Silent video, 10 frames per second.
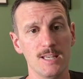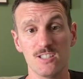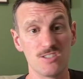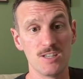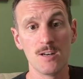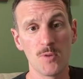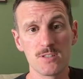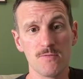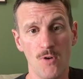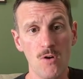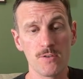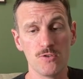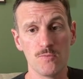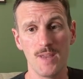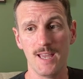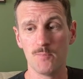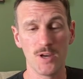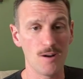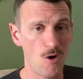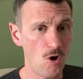seeing a bunch of volume,
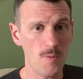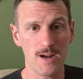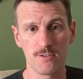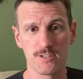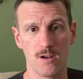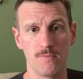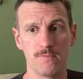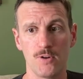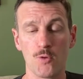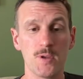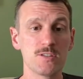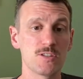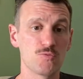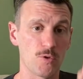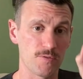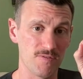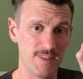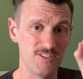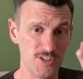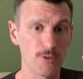but all by herself. Her business is worth
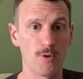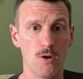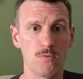zero.